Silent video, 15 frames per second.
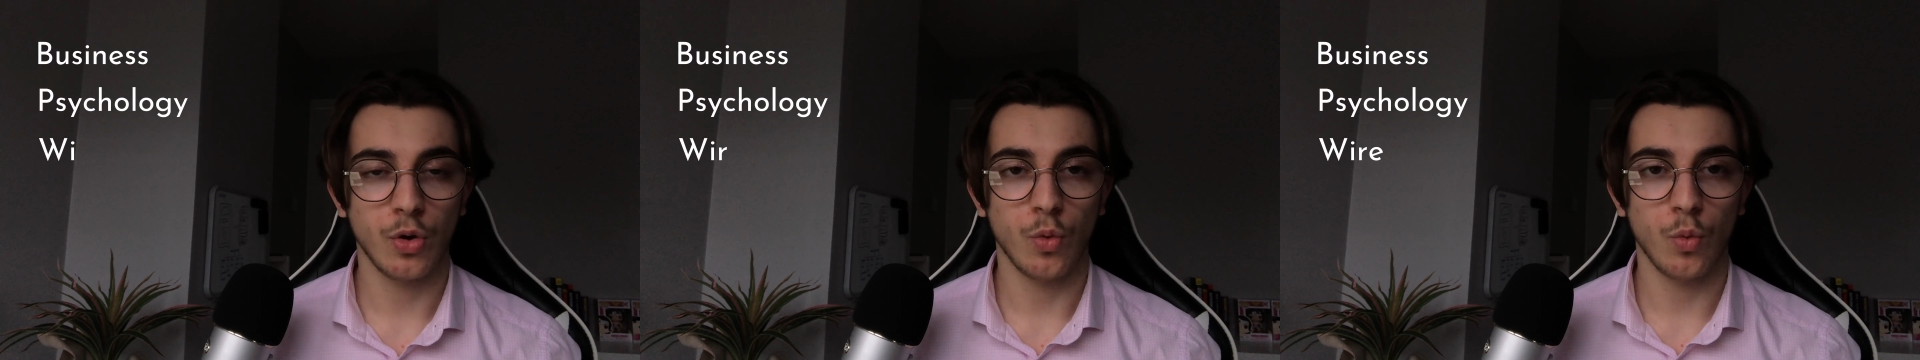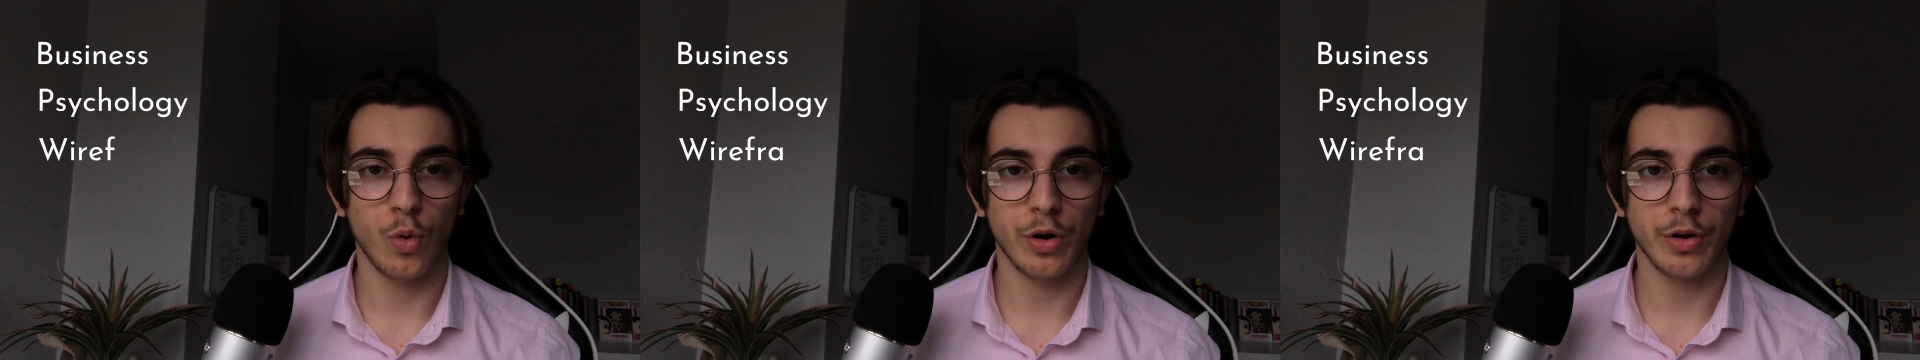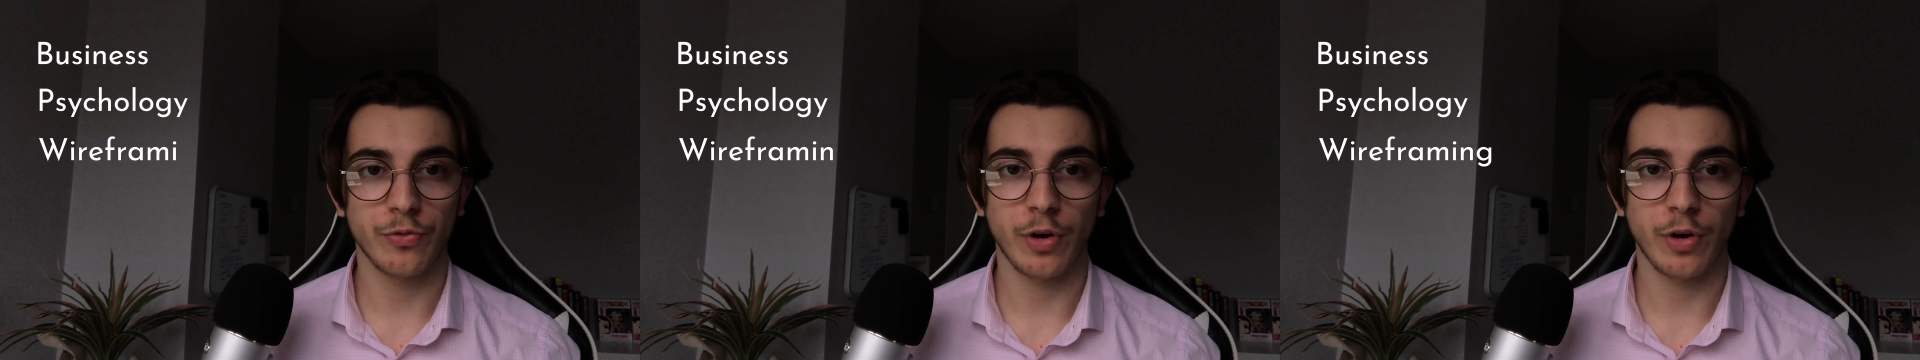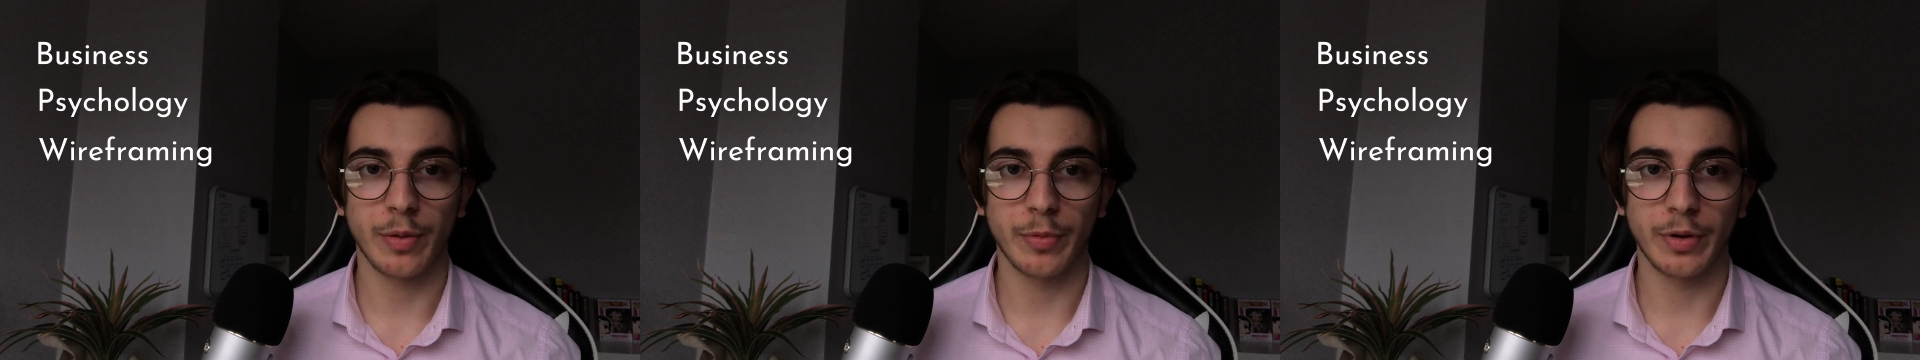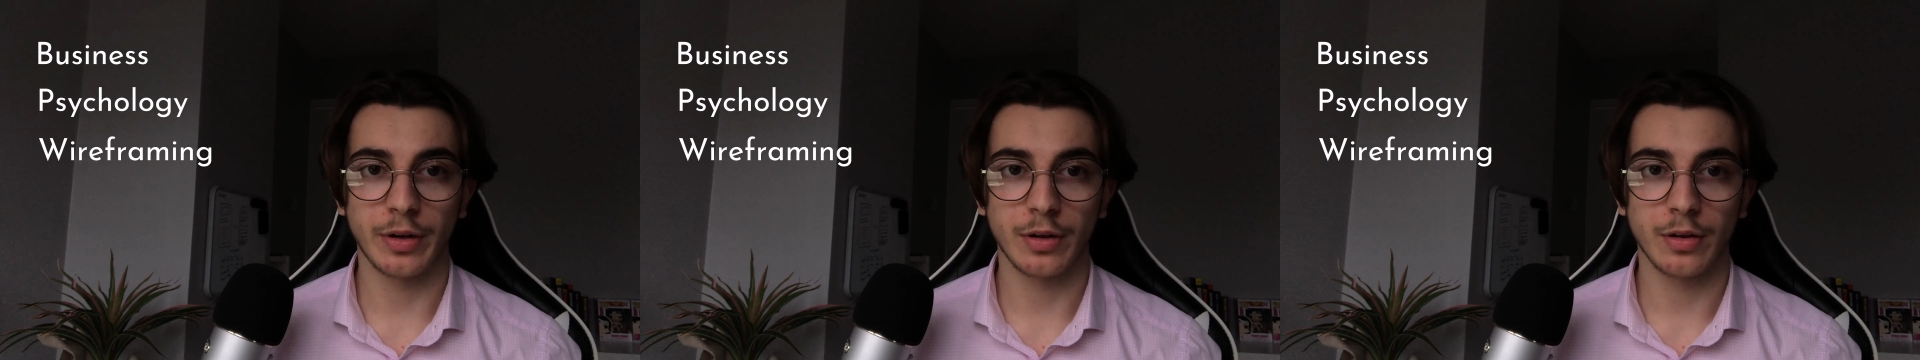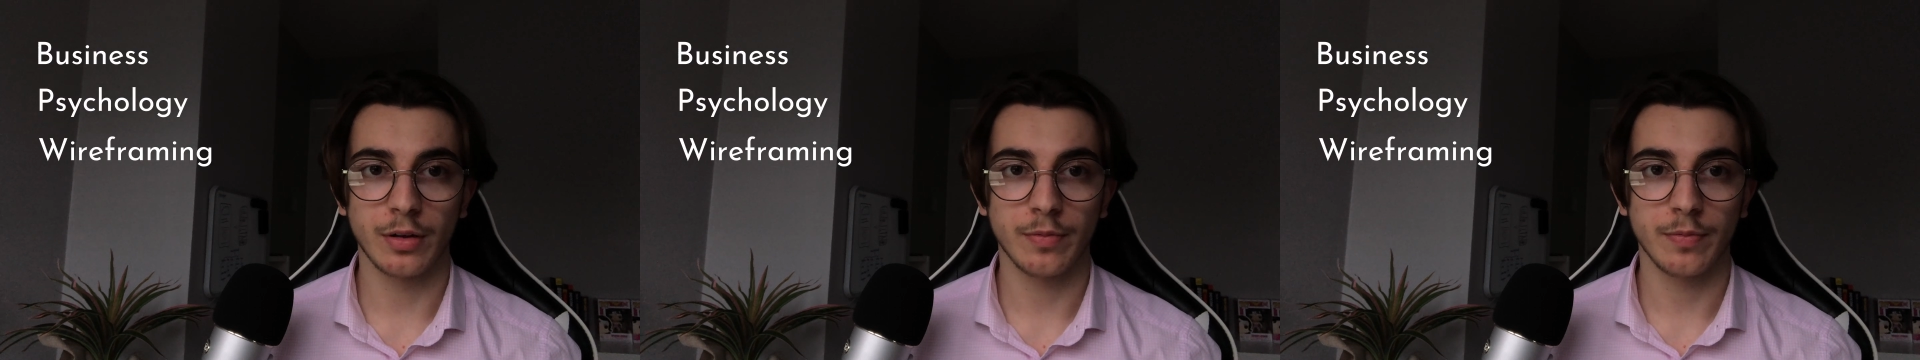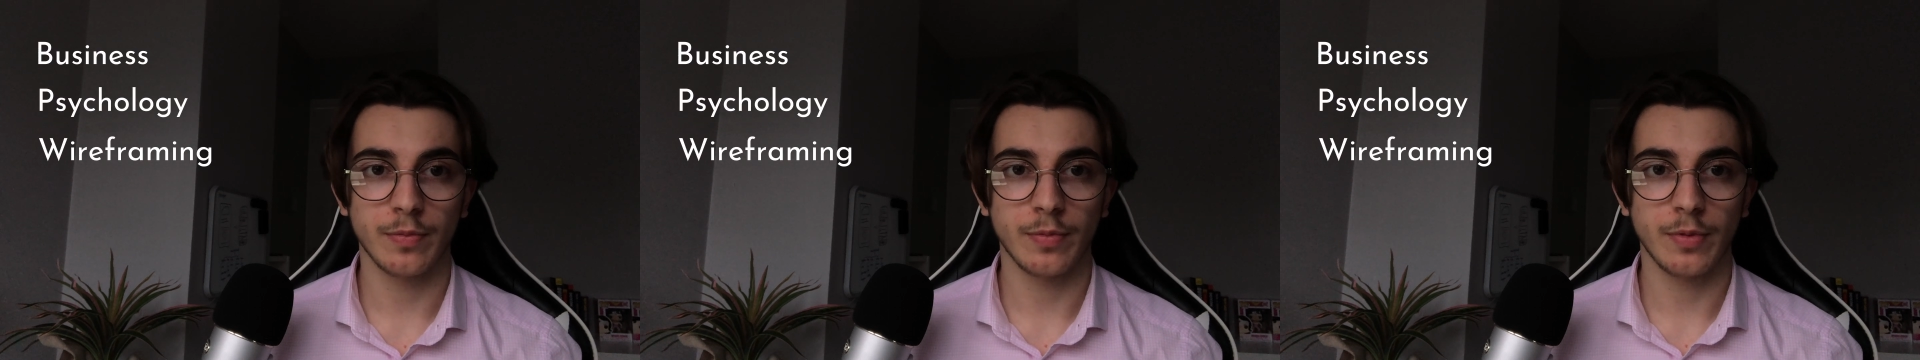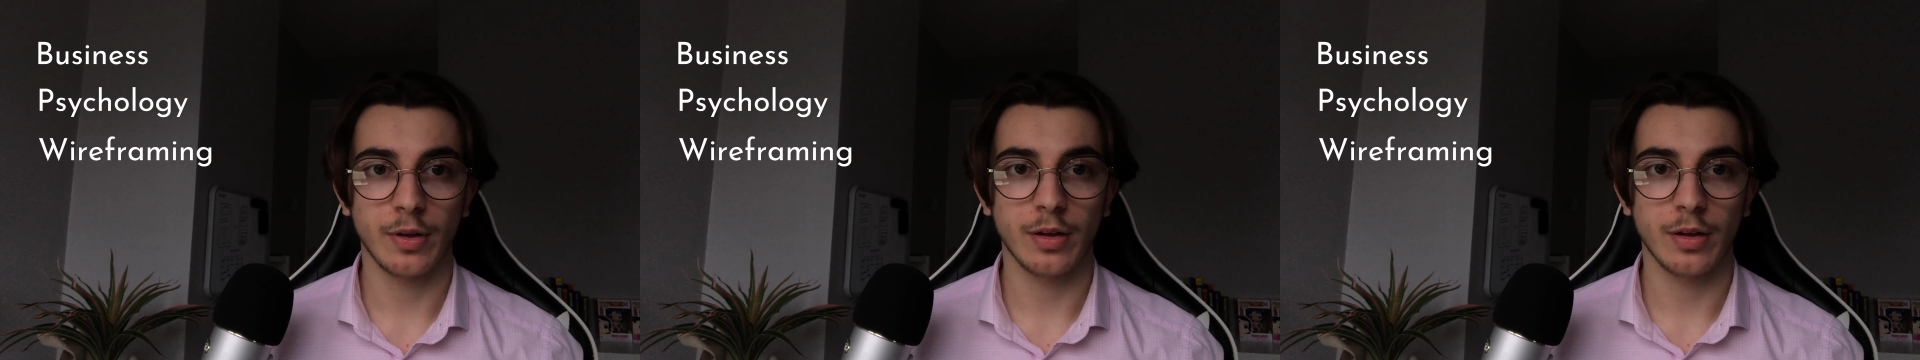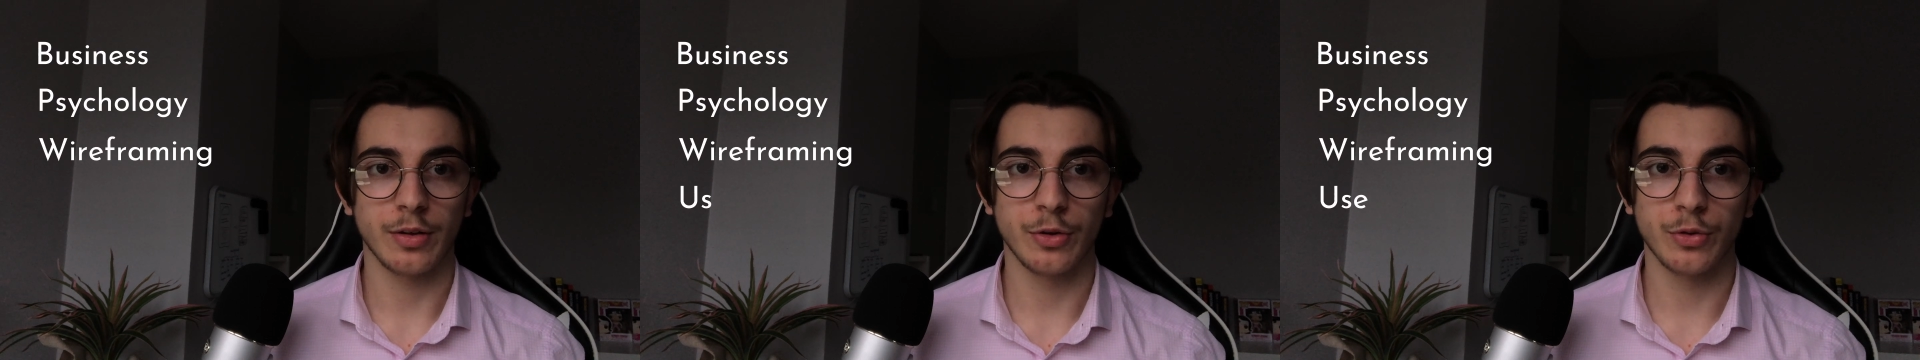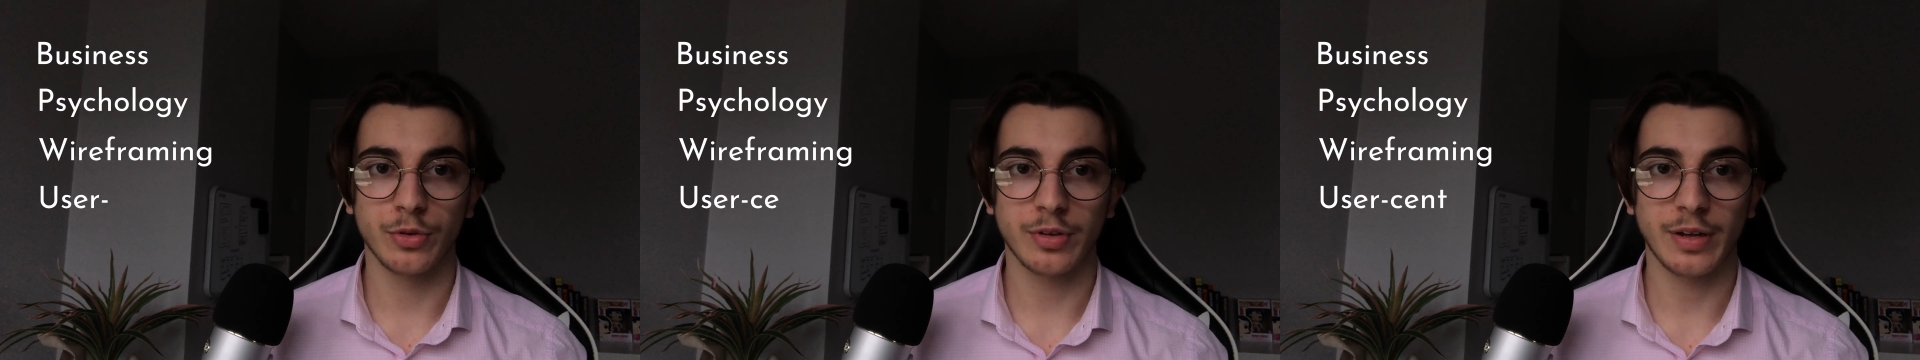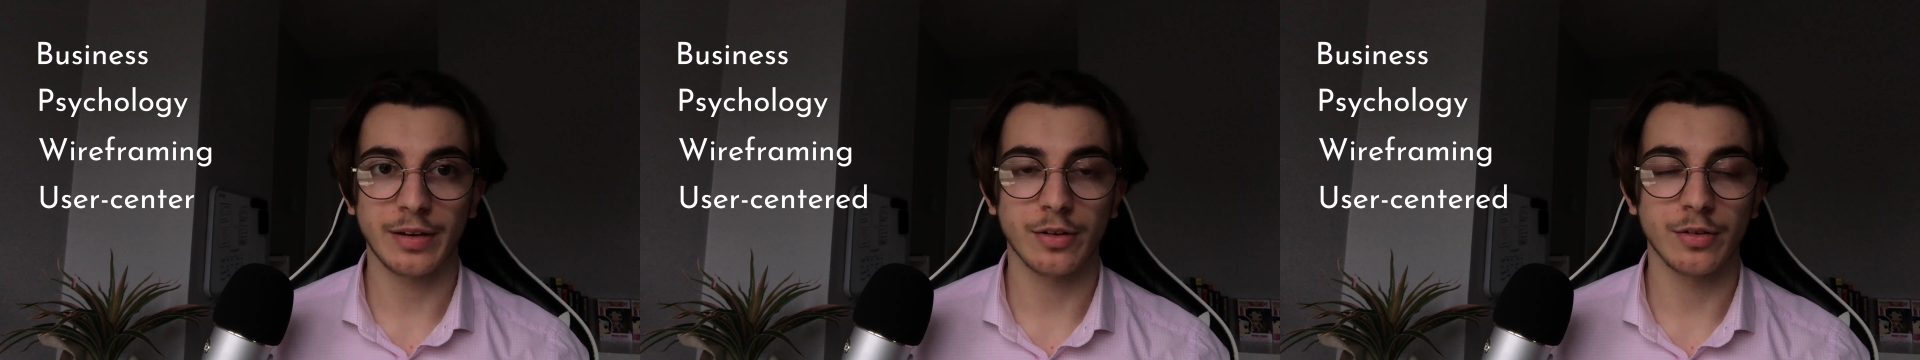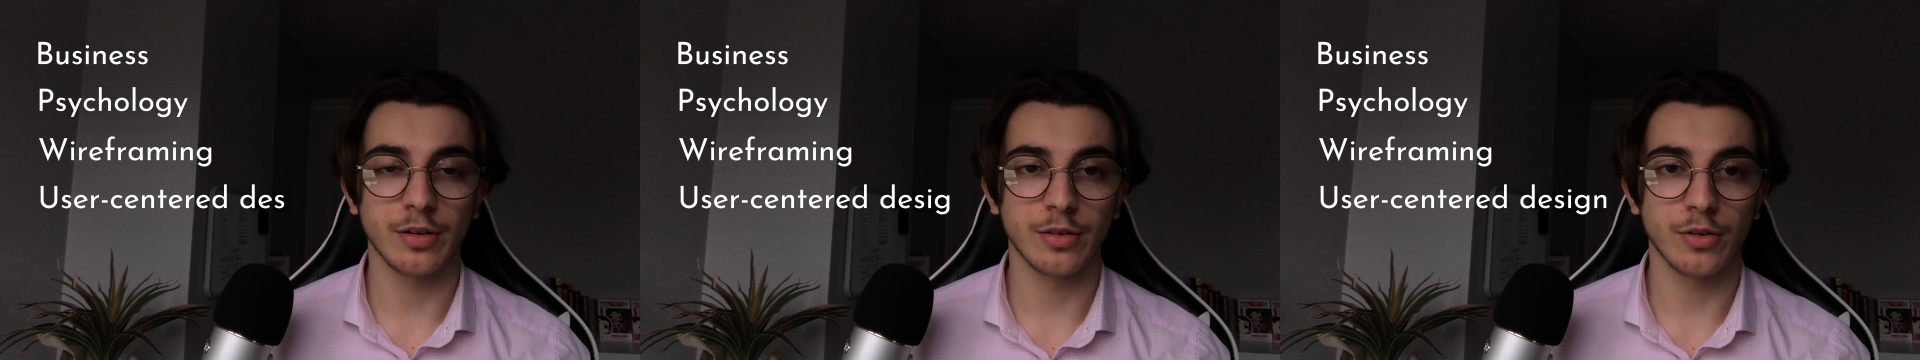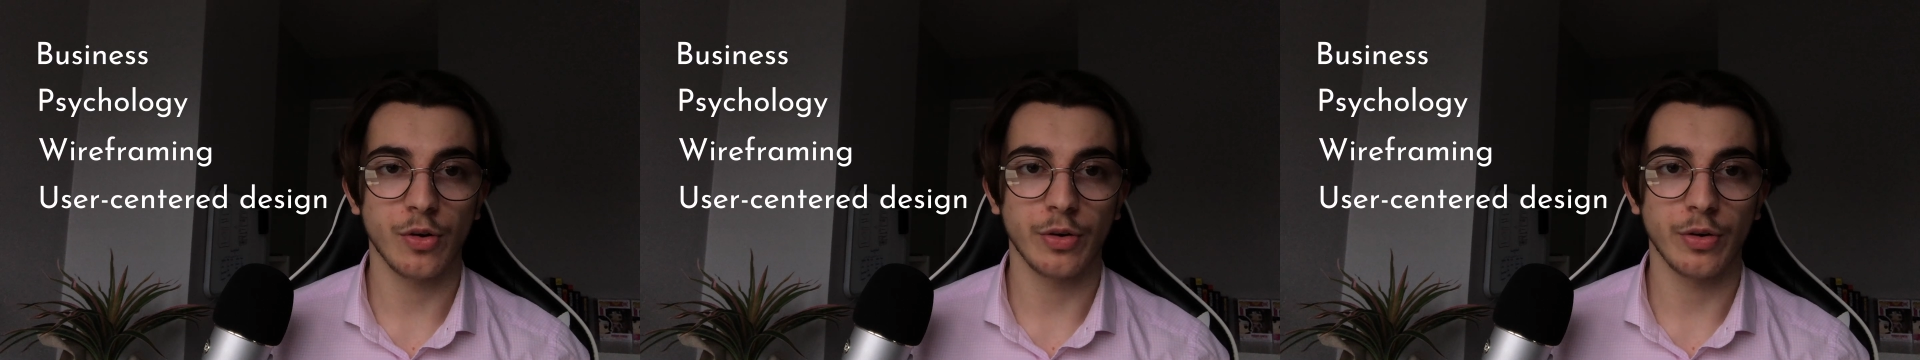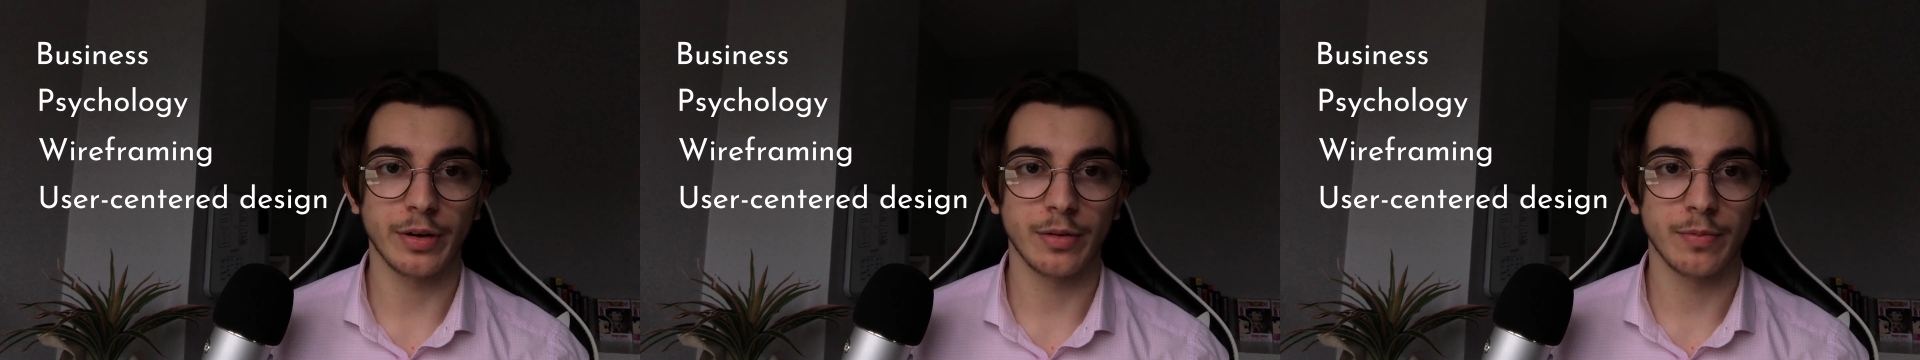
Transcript: wireframing, user-centered design,